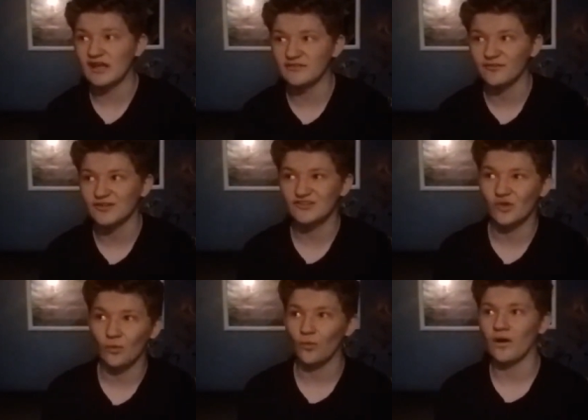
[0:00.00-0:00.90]
and if I
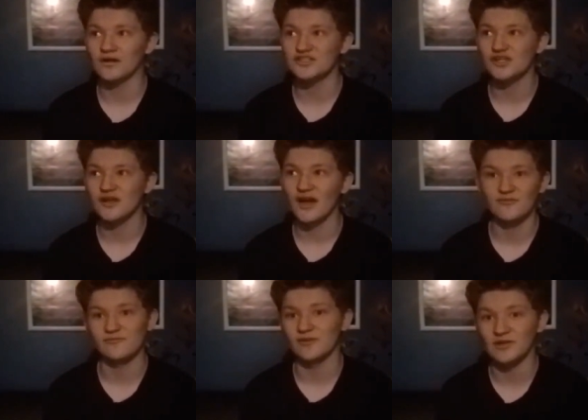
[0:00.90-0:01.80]
don't watch it, I
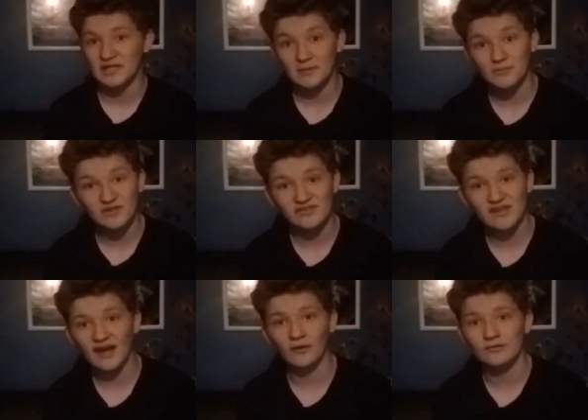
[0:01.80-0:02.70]
feel like I'm
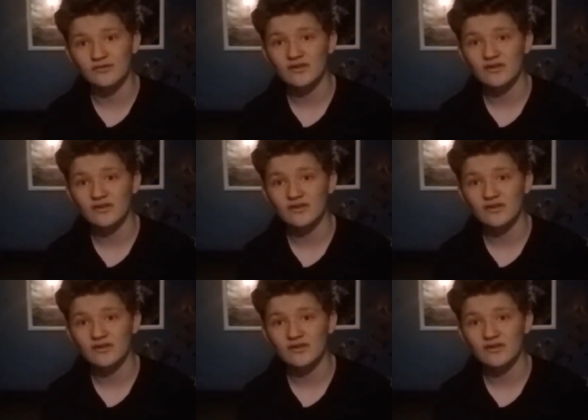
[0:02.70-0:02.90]
missing out.